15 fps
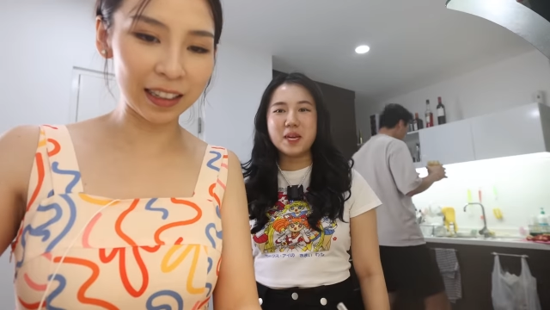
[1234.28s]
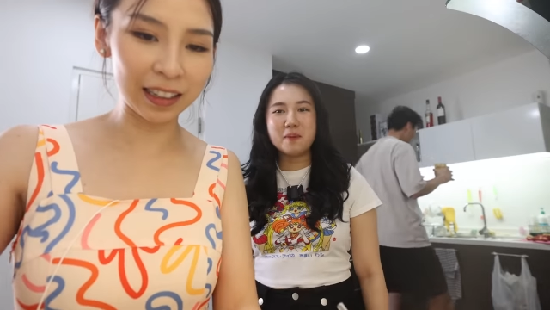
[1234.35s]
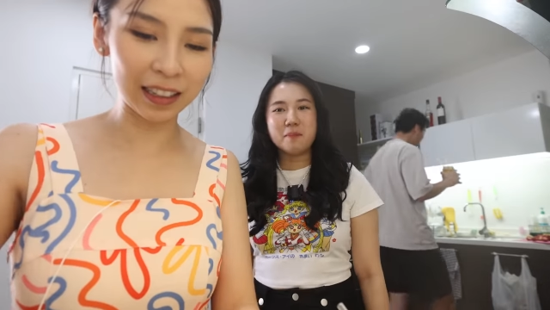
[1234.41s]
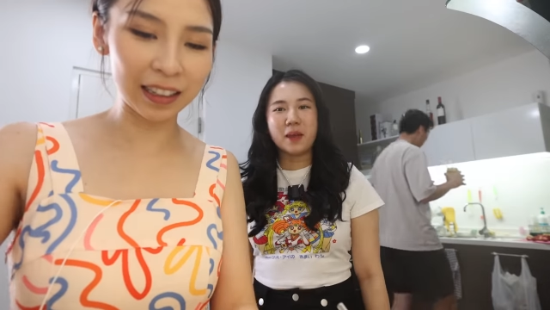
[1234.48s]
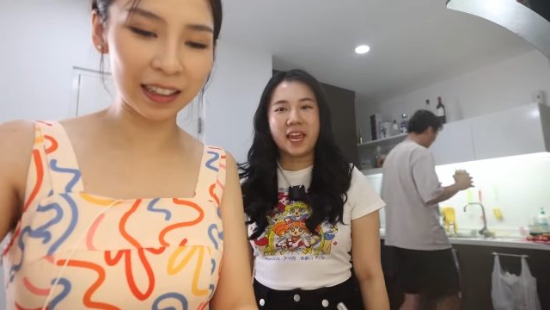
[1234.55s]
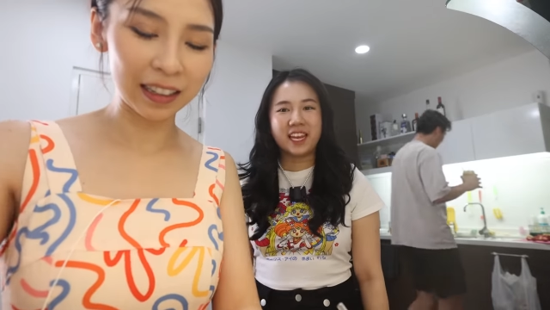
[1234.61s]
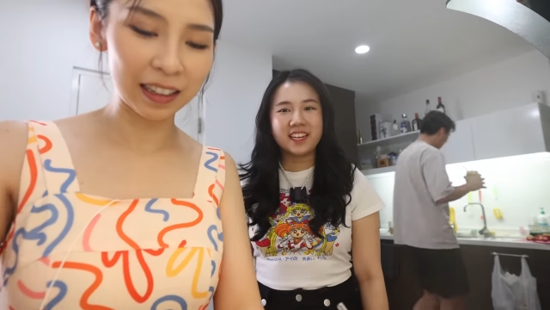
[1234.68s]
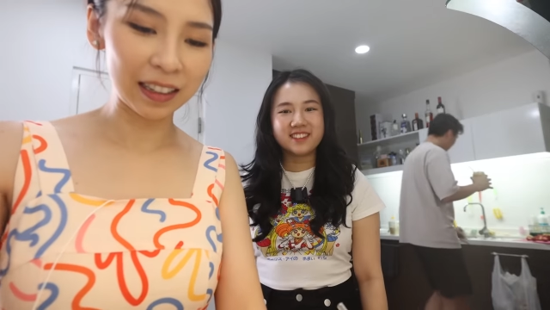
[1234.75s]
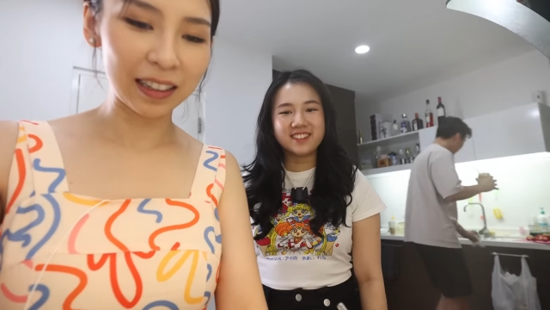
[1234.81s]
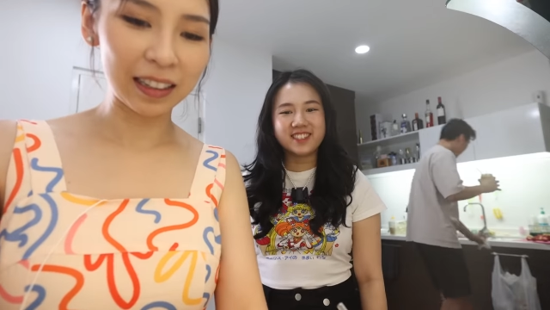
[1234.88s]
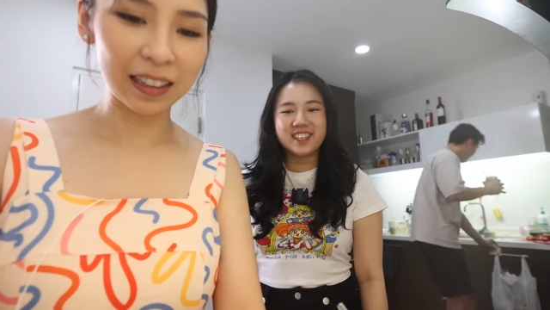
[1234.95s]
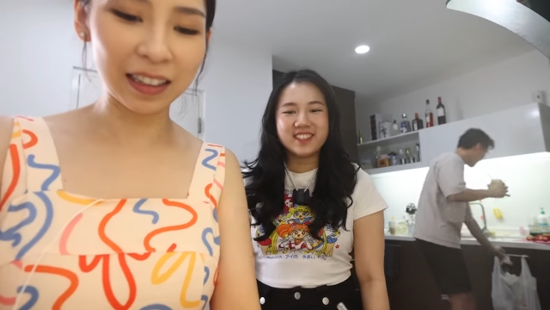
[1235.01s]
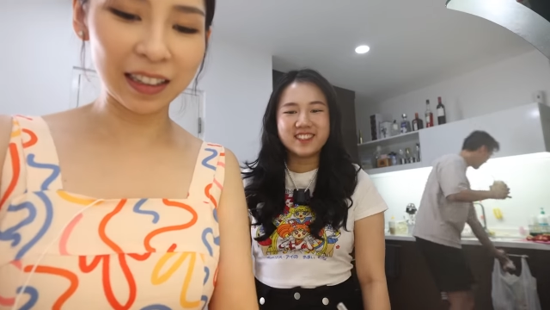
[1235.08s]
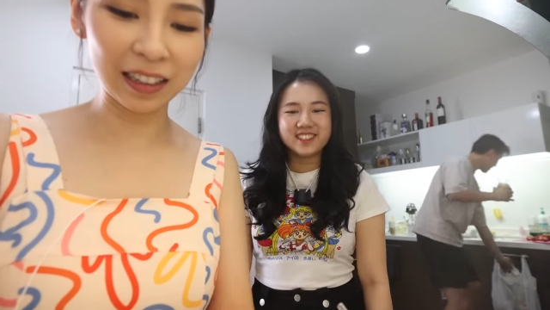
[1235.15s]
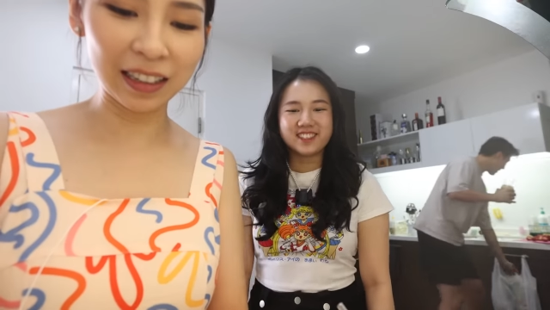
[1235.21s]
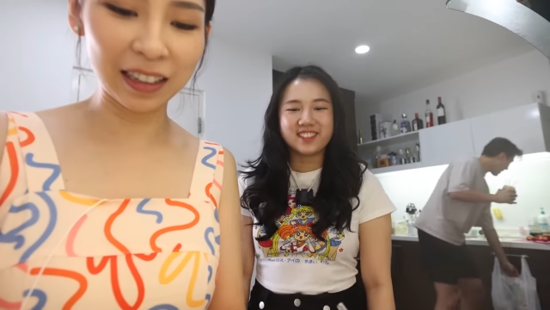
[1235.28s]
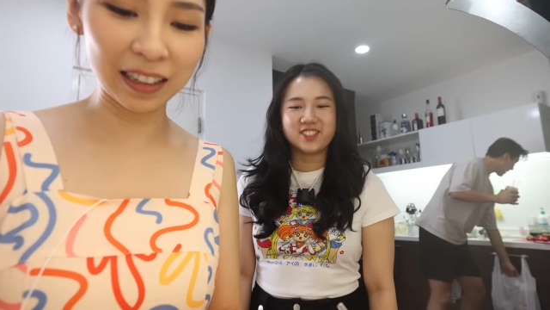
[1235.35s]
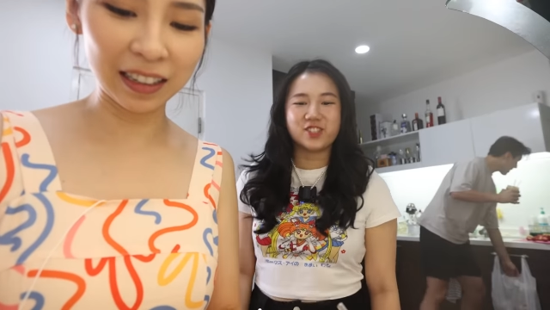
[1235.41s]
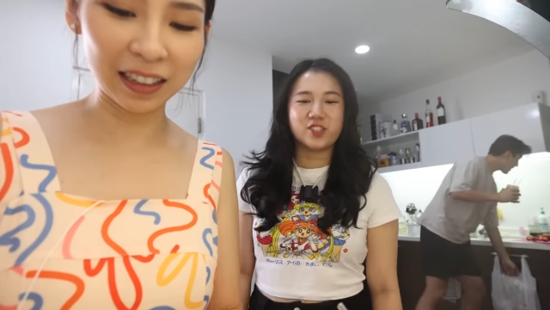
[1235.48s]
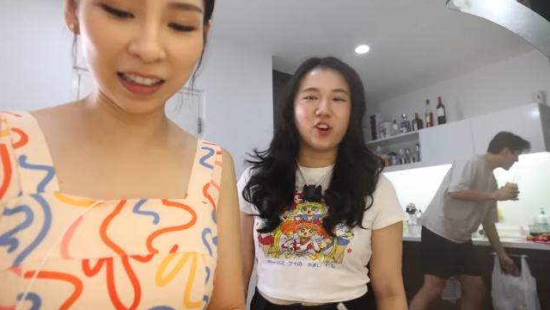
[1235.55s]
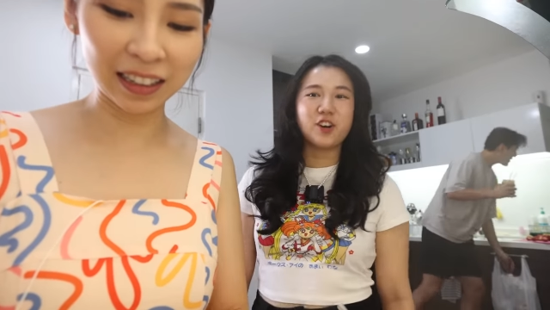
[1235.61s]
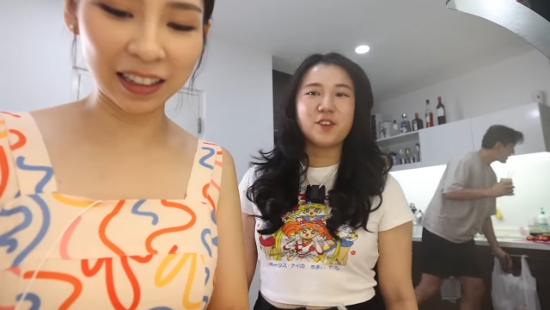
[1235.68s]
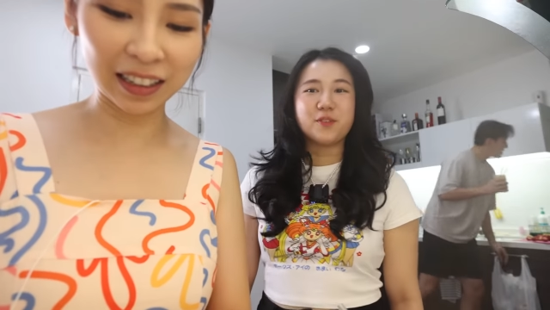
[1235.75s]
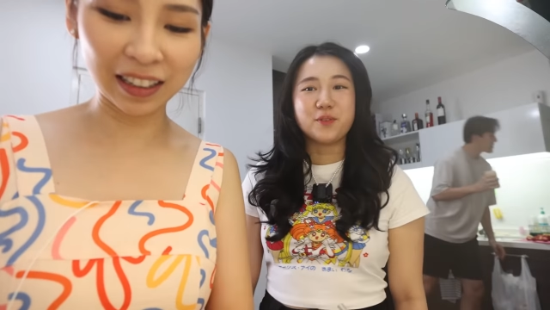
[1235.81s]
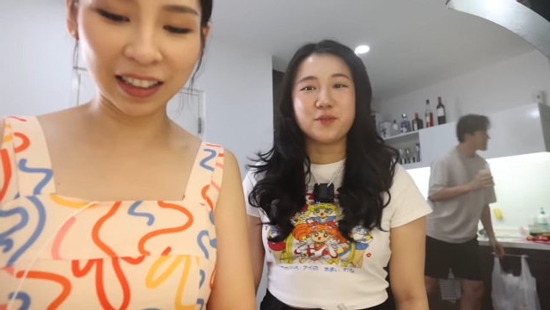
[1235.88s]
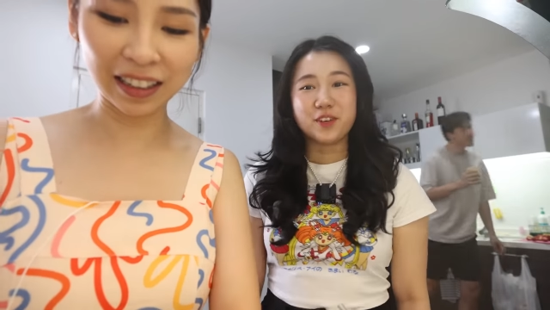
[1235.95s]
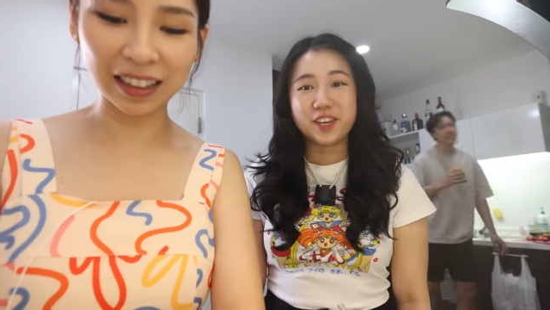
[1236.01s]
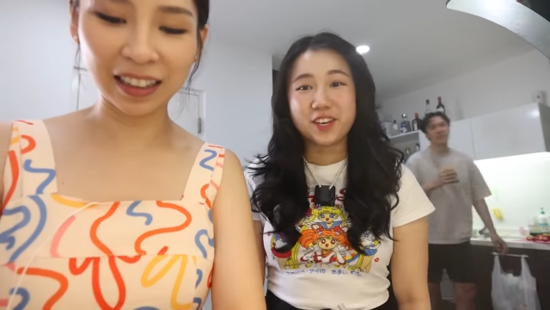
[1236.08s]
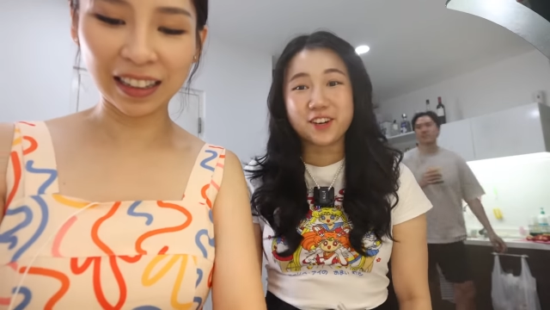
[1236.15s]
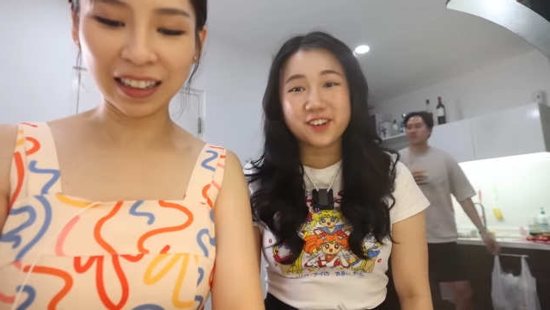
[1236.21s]
Speaker 1: been in pain since the start of
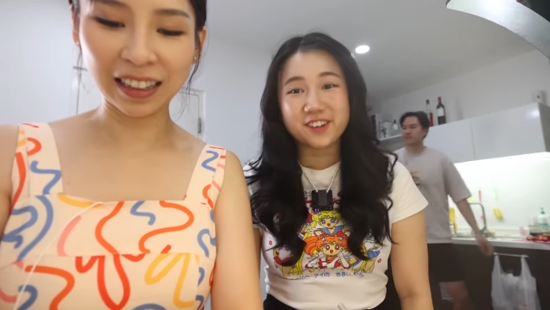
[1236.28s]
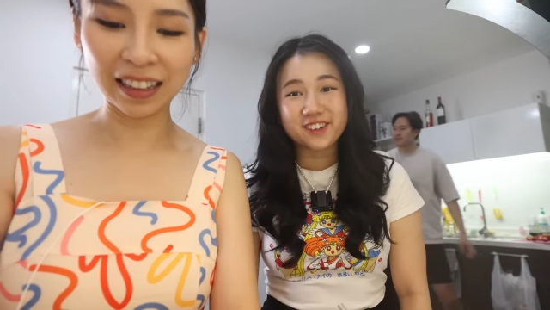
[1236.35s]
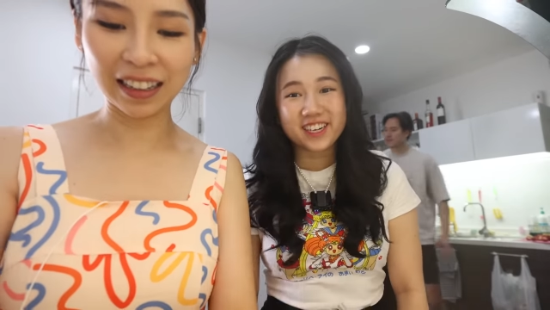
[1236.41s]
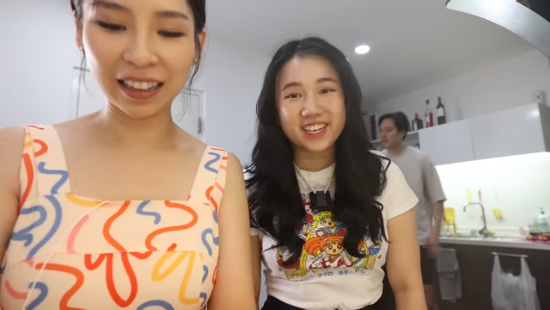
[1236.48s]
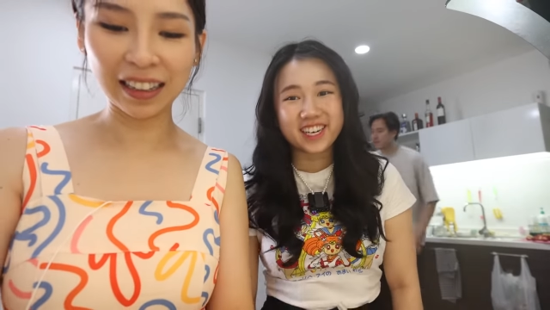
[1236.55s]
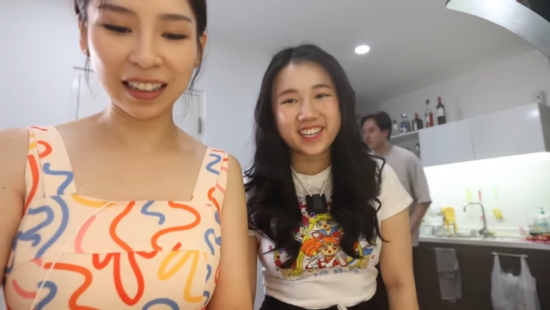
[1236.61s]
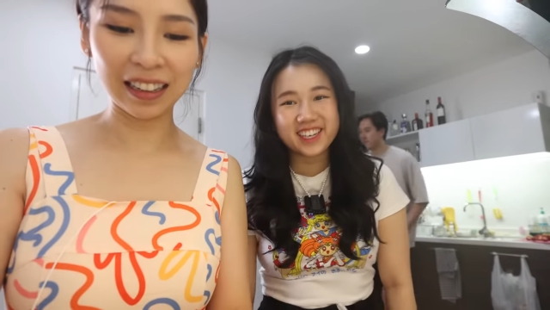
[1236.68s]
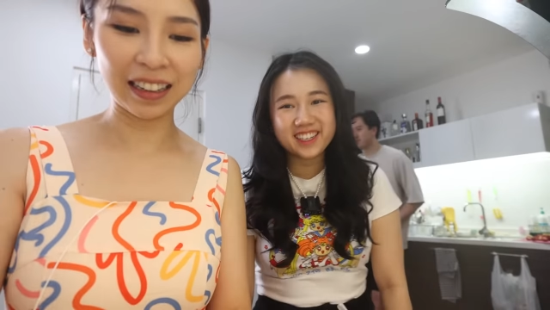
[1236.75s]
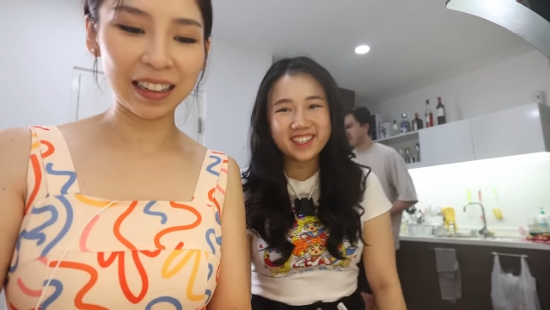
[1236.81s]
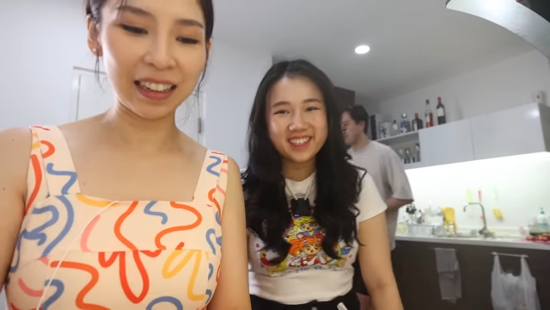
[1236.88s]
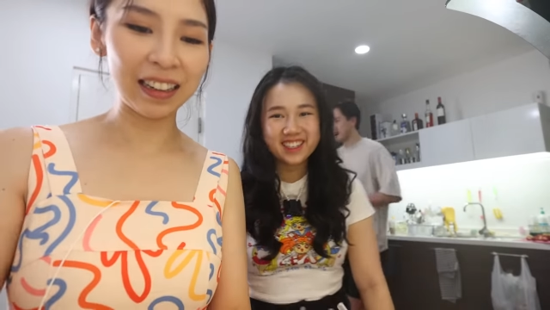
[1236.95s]
the video already.